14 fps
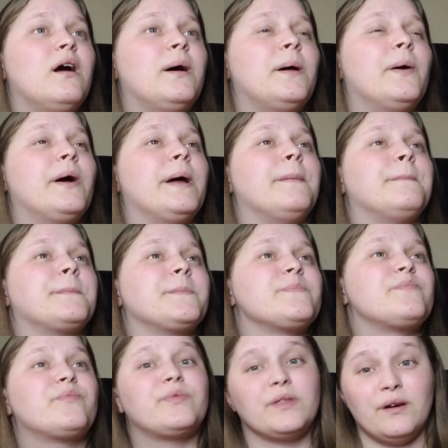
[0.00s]
Okay.
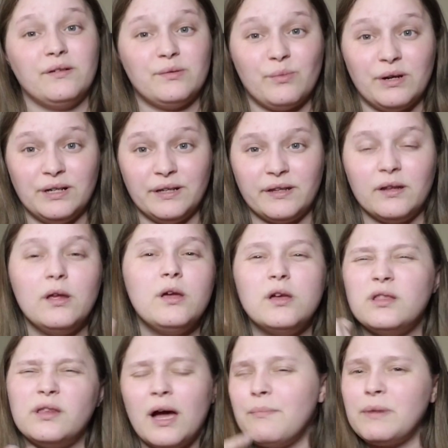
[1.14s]
That was one.
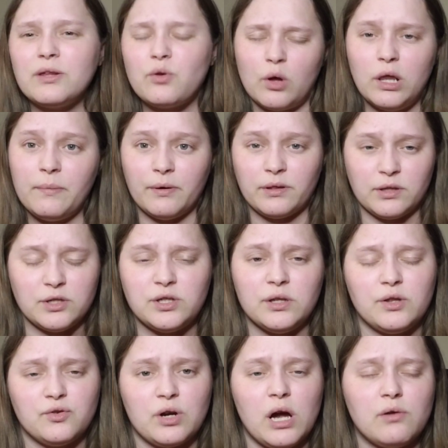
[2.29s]
I'm not the only person she's
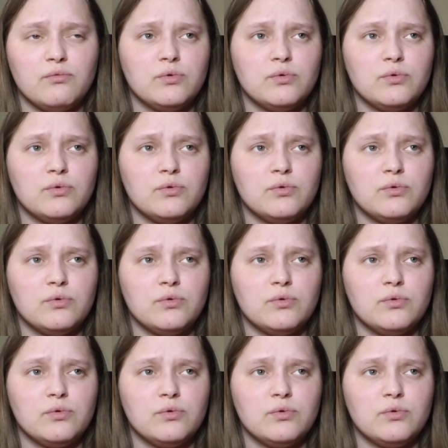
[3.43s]
drowned.